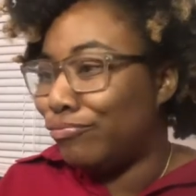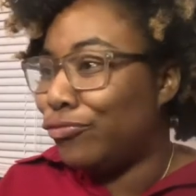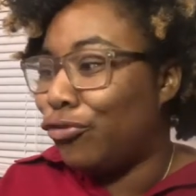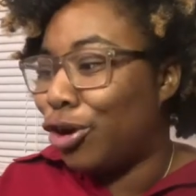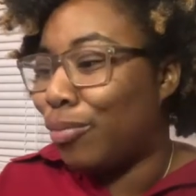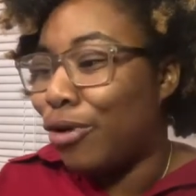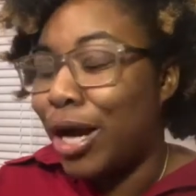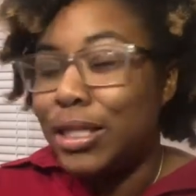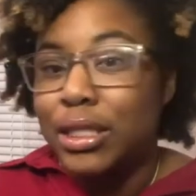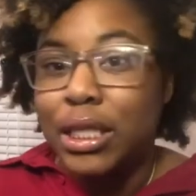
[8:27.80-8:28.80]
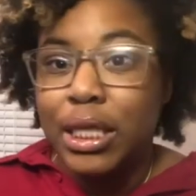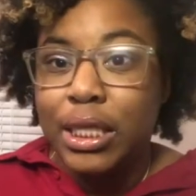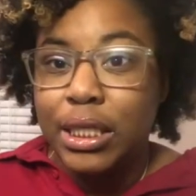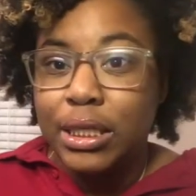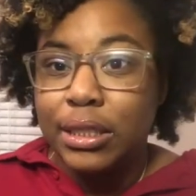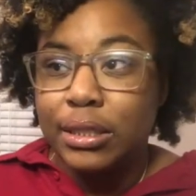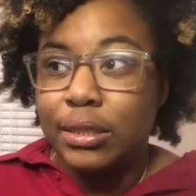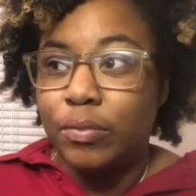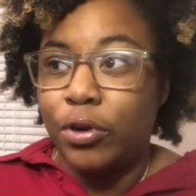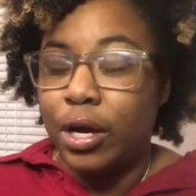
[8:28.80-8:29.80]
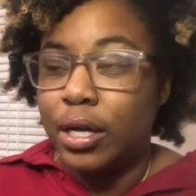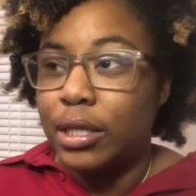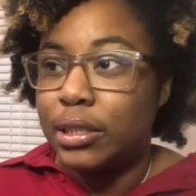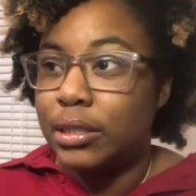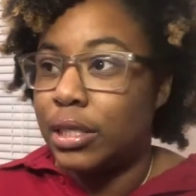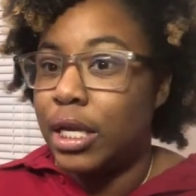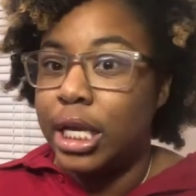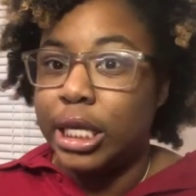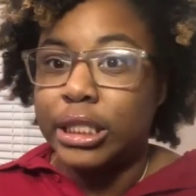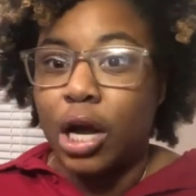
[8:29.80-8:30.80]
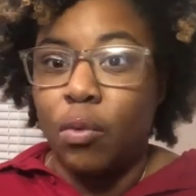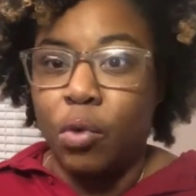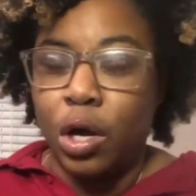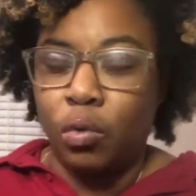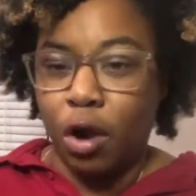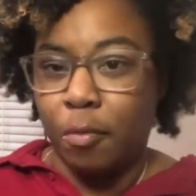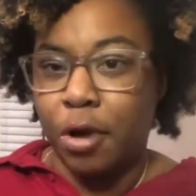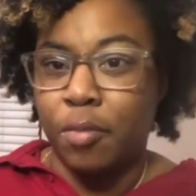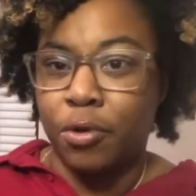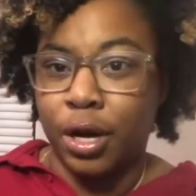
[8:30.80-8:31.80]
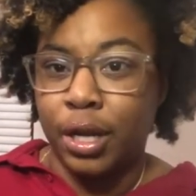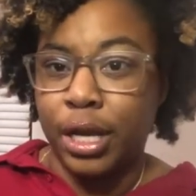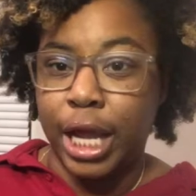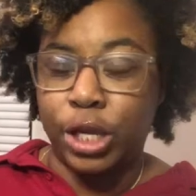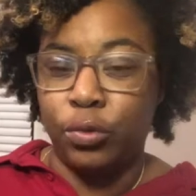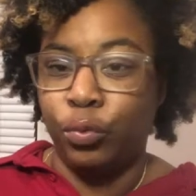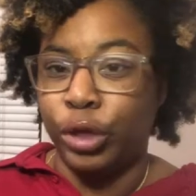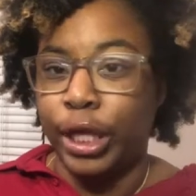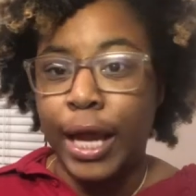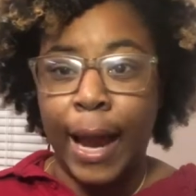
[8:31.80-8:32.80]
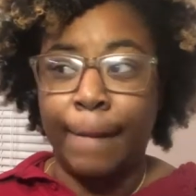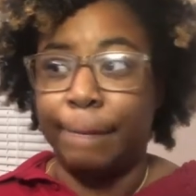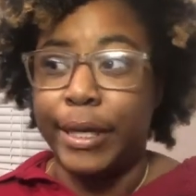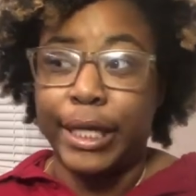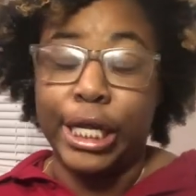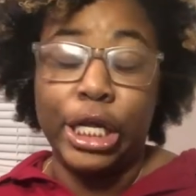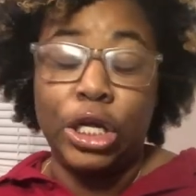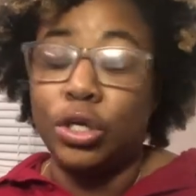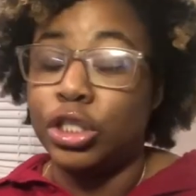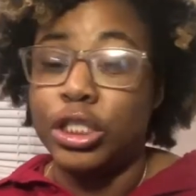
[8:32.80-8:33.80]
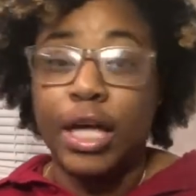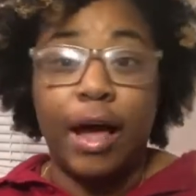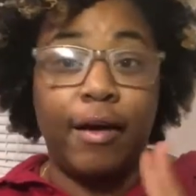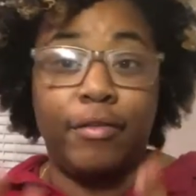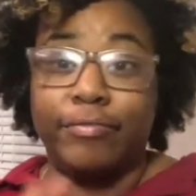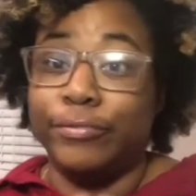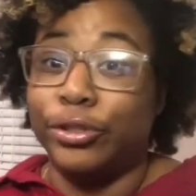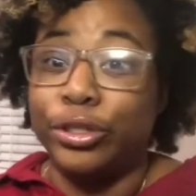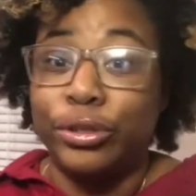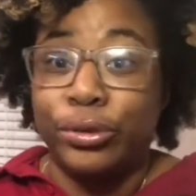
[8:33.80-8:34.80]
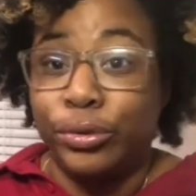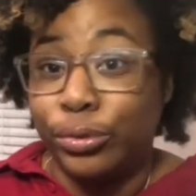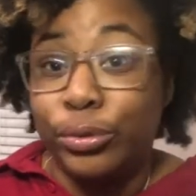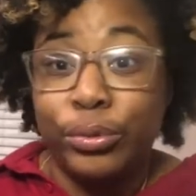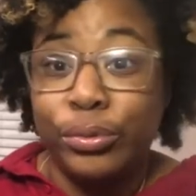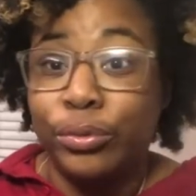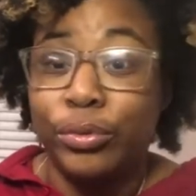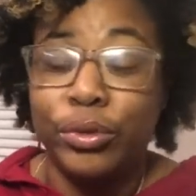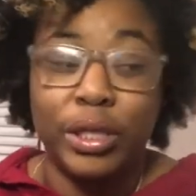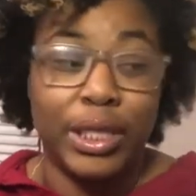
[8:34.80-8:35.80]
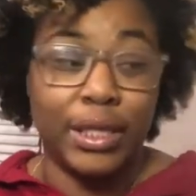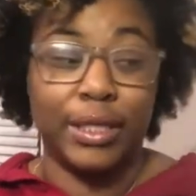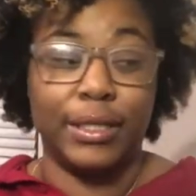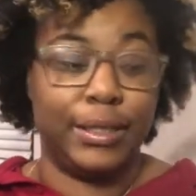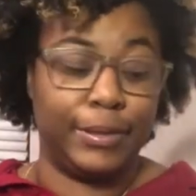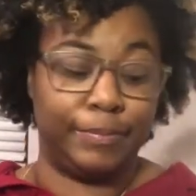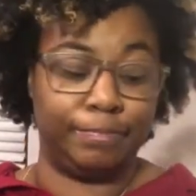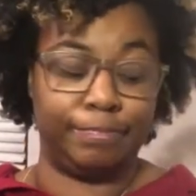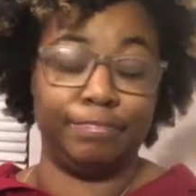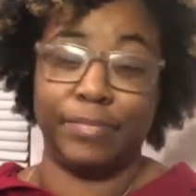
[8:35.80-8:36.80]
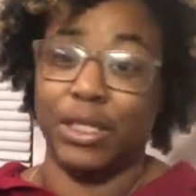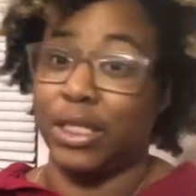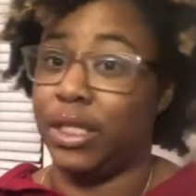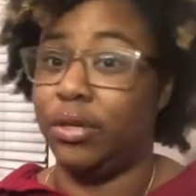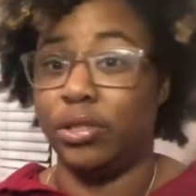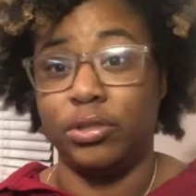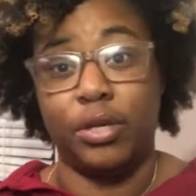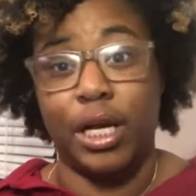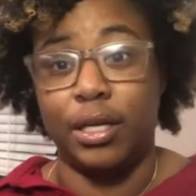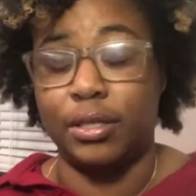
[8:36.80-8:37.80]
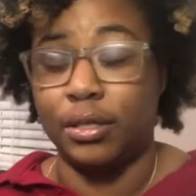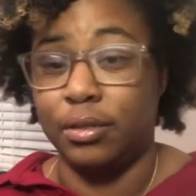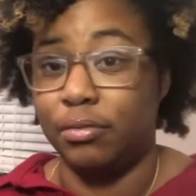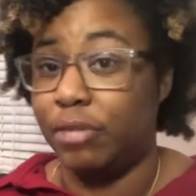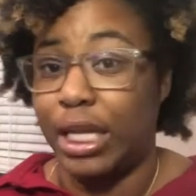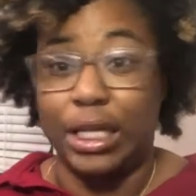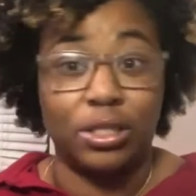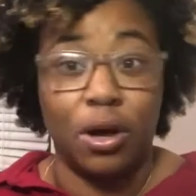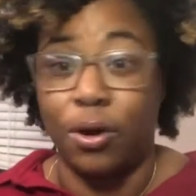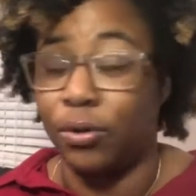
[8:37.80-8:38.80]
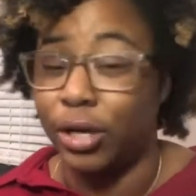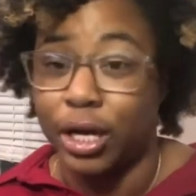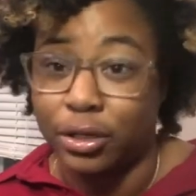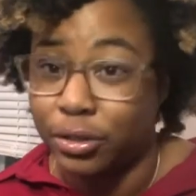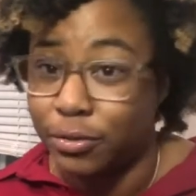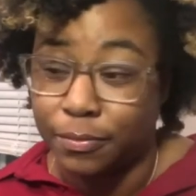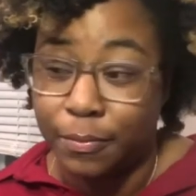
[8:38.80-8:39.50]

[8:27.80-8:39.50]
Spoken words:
for the price of these bras, I got one Walmart bra. Like you really can't beat it. You just gotta look through the clearance rack. Like that's all you gotta do.